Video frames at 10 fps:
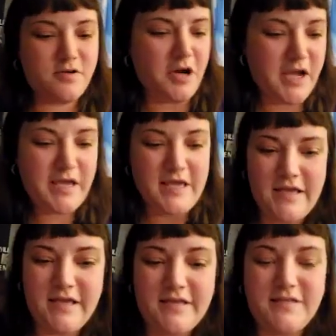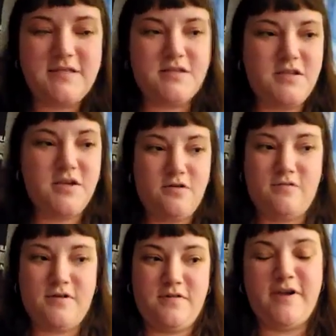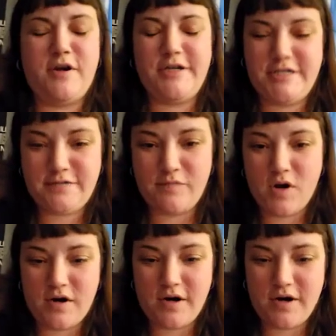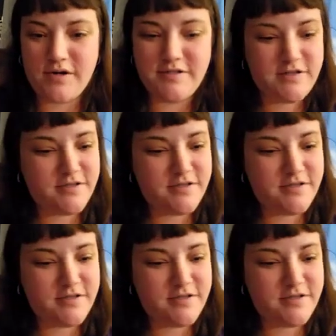great kids, they're very smart.